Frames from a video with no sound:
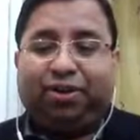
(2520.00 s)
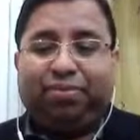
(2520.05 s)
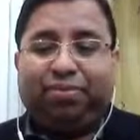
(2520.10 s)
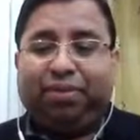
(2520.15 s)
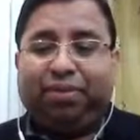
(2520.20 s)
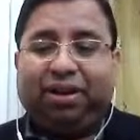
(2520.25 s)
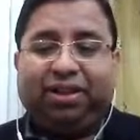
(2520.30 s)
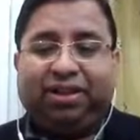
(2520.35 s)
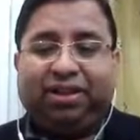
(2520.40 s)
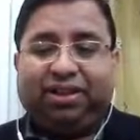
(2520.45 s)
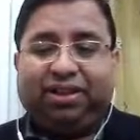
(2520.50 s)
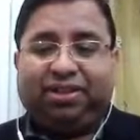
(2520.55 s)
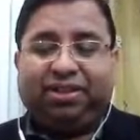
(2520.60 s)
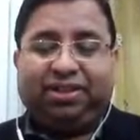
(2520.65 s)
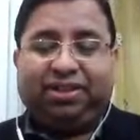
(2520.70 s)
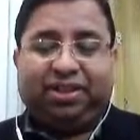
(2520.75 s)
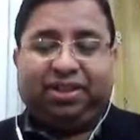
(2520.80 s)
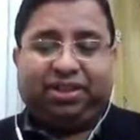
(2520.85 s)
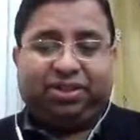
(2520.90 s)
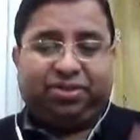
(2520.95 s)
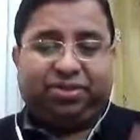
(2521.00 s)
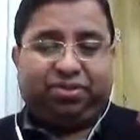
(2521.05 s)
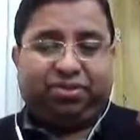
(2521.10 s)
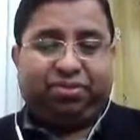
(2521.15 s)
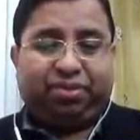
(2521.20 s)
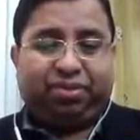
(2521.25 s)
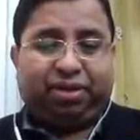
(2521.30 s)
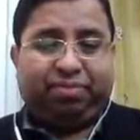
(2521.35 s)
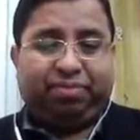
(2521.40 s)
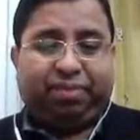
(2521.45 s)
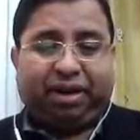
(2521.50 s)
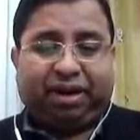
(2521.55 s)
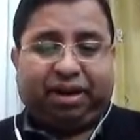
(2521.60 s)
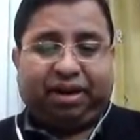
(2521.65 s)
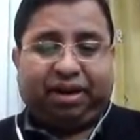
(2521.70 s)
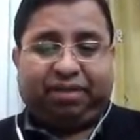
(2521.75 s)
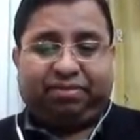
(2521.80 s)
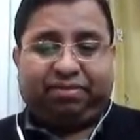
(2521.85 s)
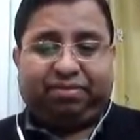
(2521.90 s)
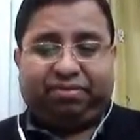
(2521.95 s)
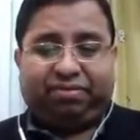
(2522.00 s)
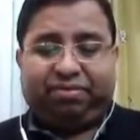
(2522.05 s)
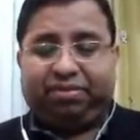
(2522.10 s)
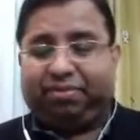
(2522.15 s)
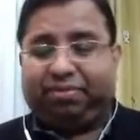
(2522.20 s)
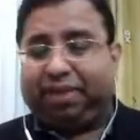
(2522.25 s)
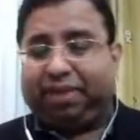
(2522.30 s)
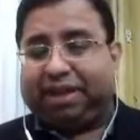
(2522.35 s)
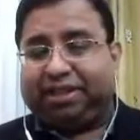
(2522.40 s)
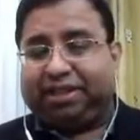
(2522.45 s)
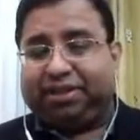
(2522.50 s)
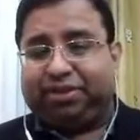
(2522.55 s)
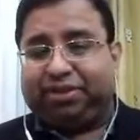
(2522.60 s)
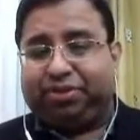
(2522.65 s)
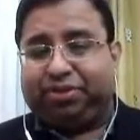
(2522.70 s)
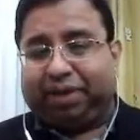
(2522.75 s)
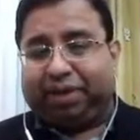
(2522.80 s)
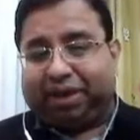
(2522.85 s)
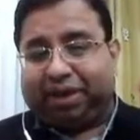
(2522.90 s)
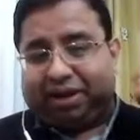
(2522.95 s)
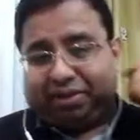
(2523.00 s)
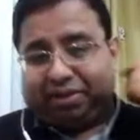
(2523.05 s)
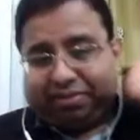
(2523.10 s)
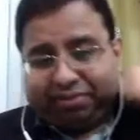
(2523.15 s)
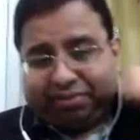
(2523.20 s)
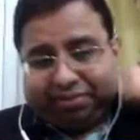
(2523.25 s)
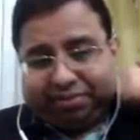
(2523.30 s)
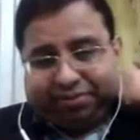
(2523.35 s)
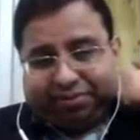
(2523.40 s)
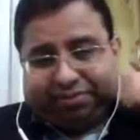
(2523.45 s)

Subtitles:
not many things, just one paragraph, maximum 2 paragraphs.